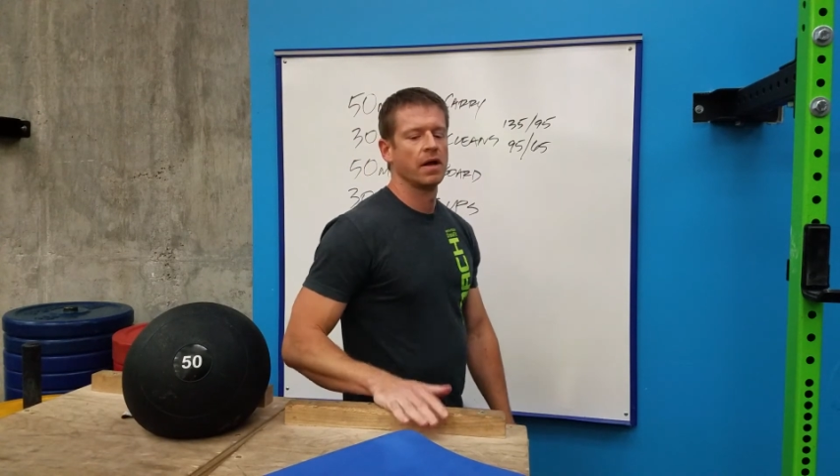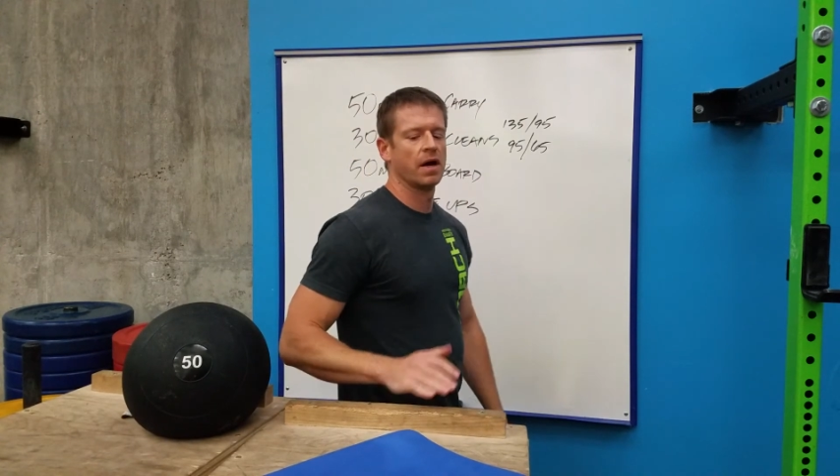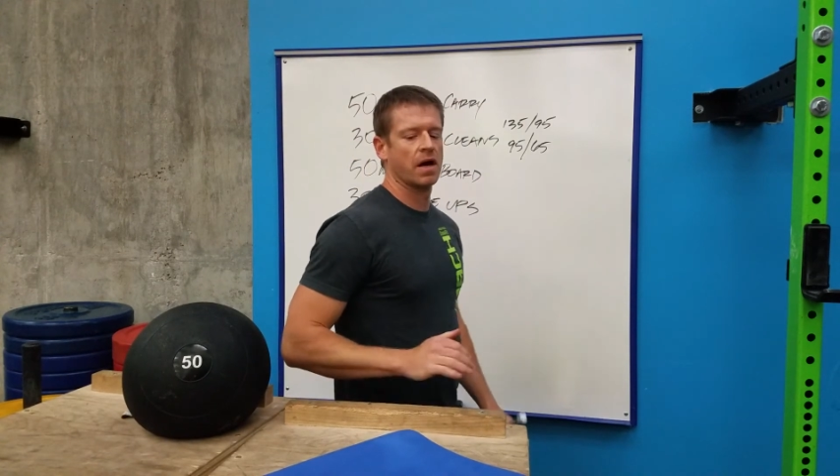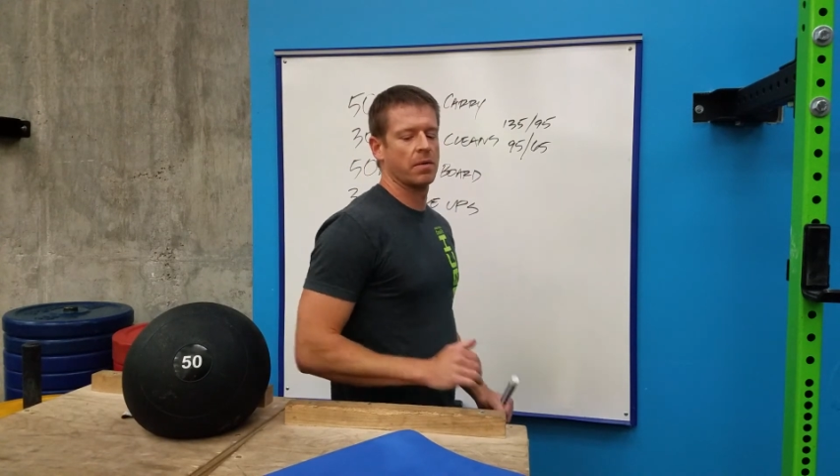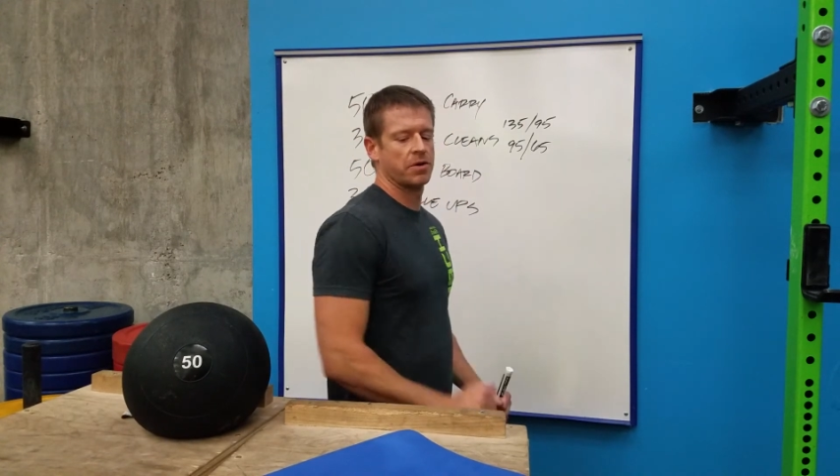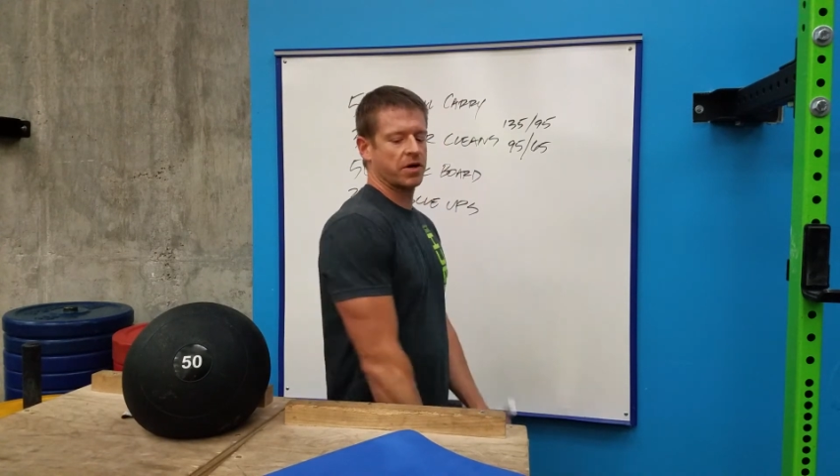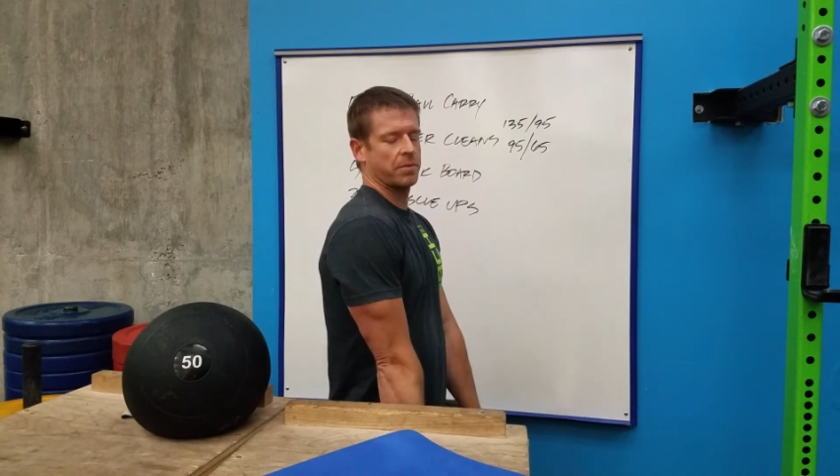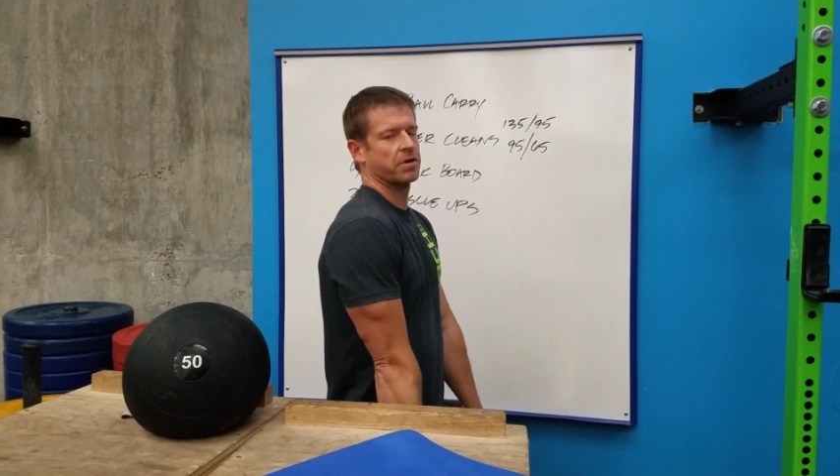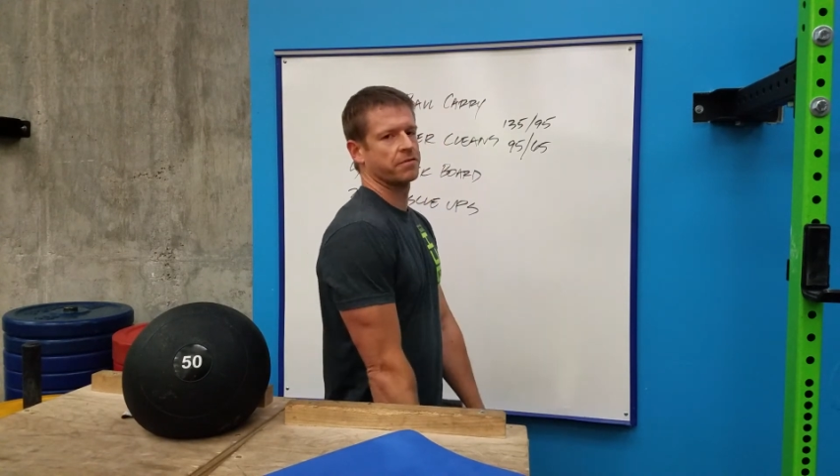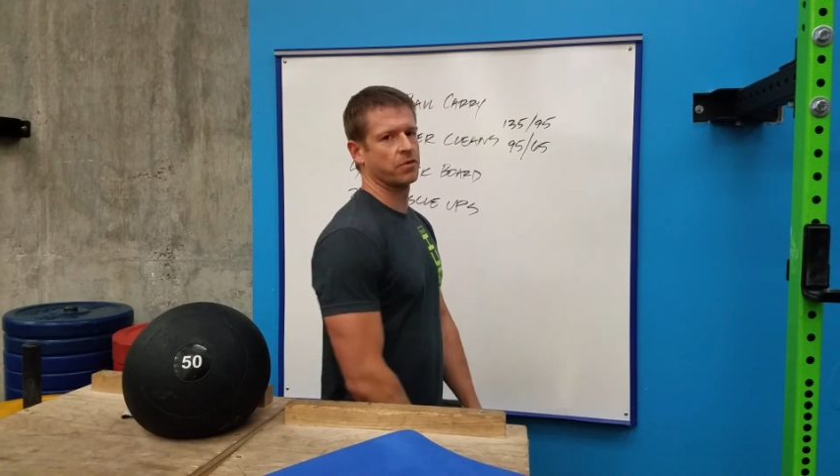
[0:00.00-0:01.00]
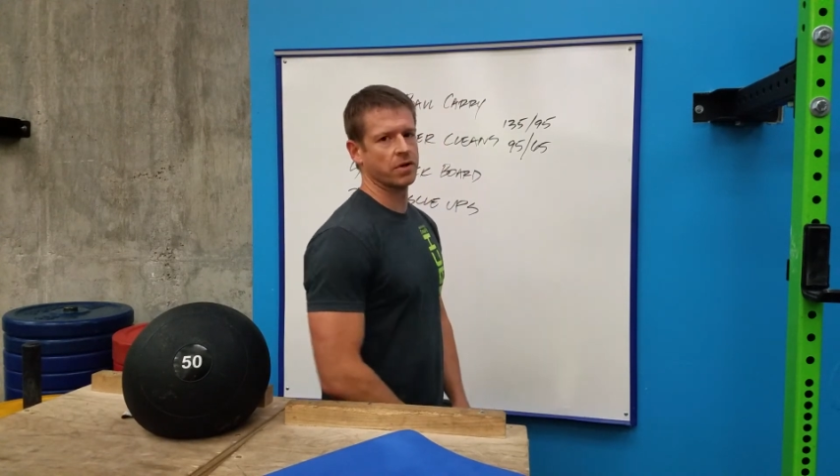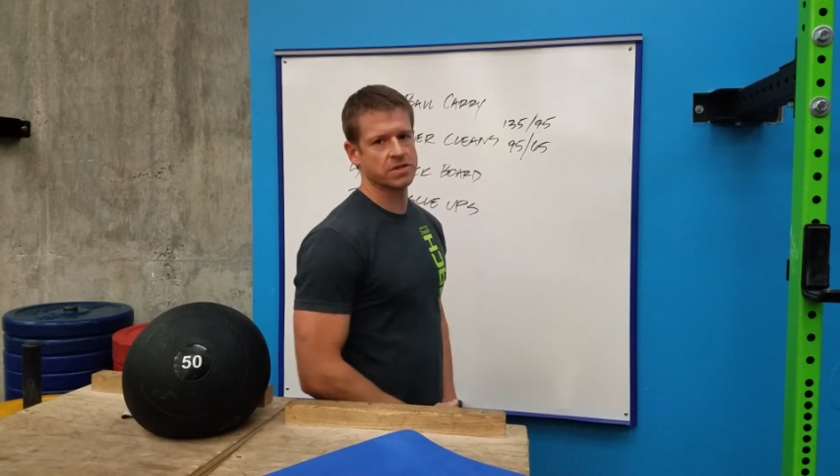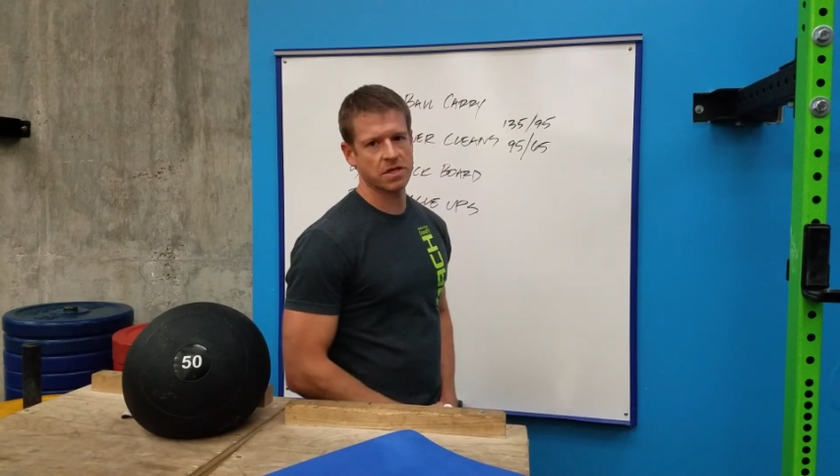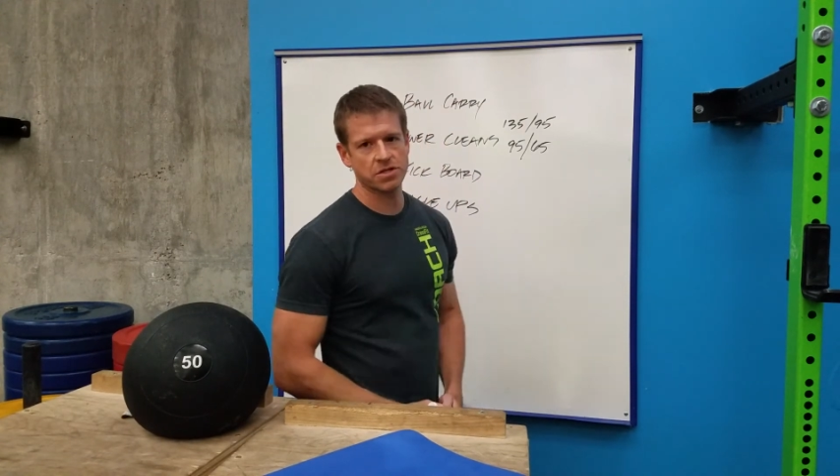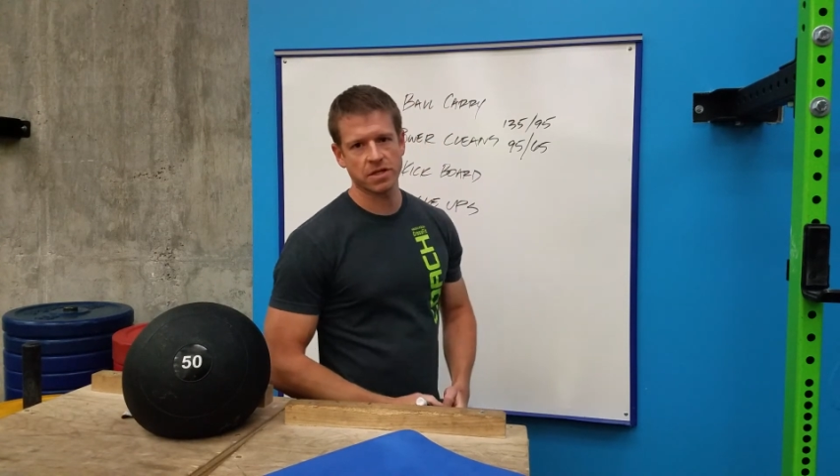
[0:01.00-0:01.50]
And you're coming to full
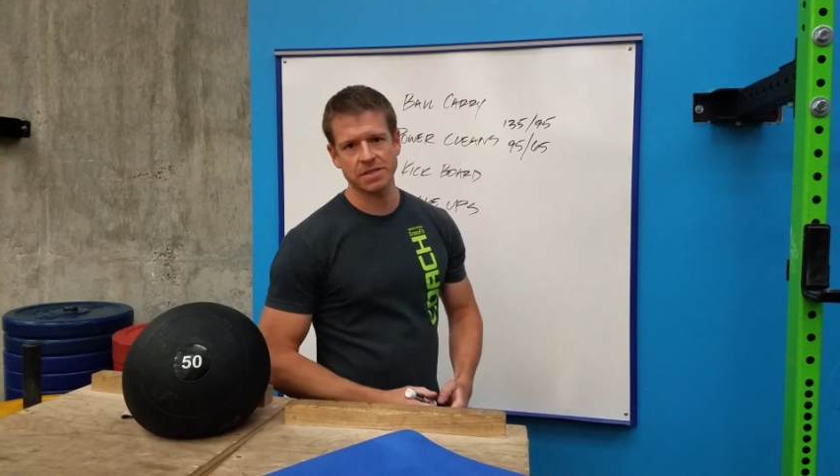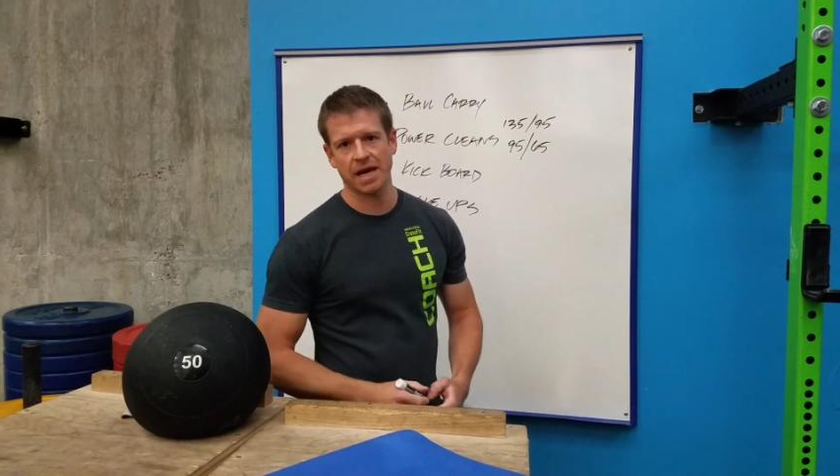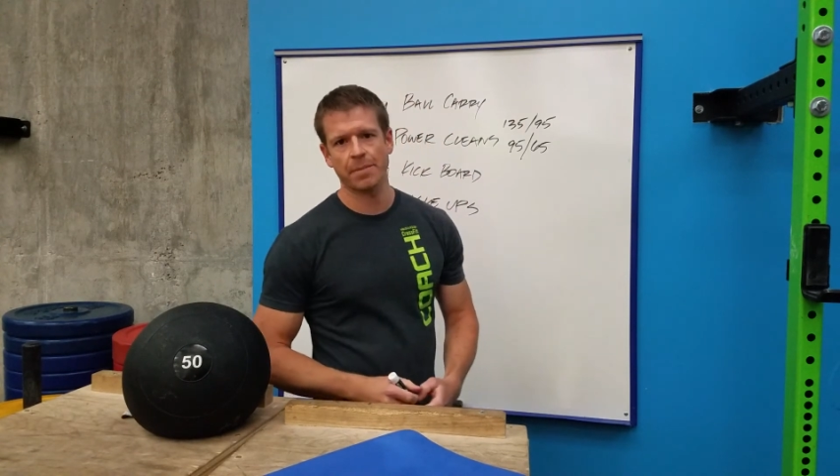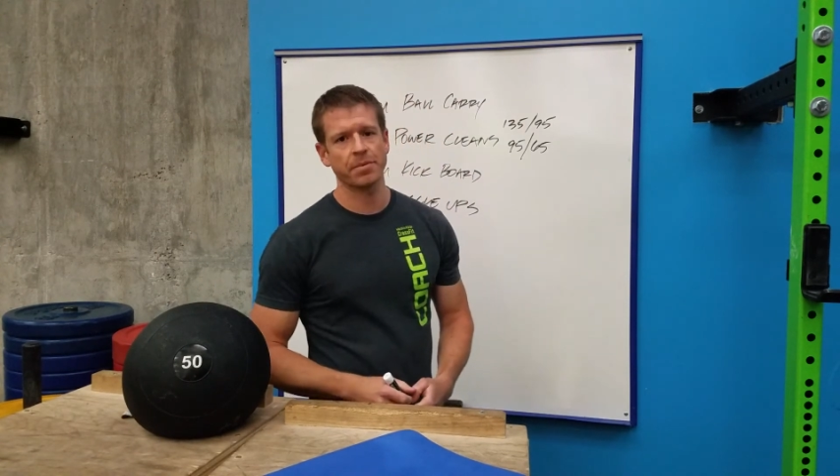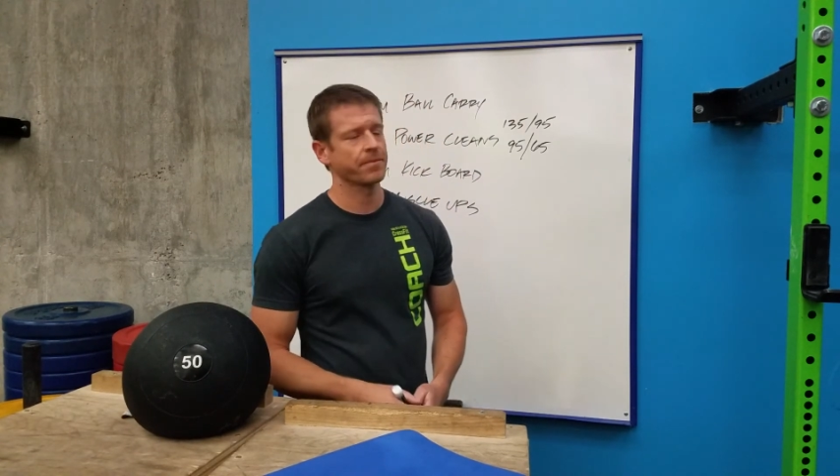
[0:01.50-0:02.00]
extension at the top.